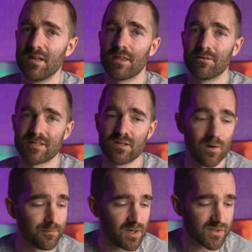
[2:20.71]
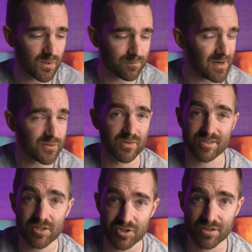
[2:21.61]
There is the 1Password browser
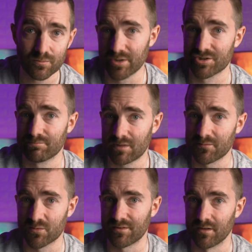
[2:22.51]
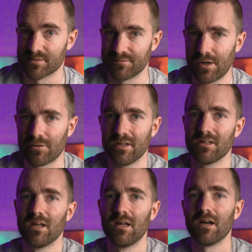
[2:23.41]
extension, which comes with like Safari,
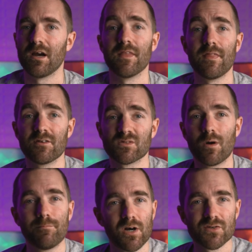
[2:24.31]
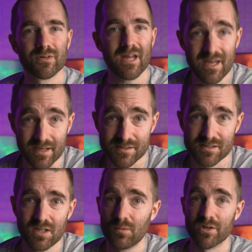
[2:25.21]
and then there is 1Password X,
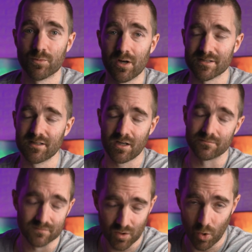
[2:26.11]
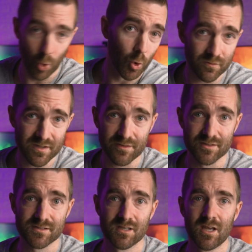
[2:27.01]
which works in like all of the
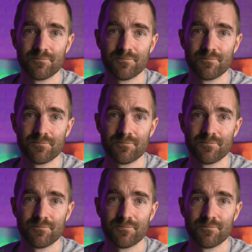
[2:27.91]
others.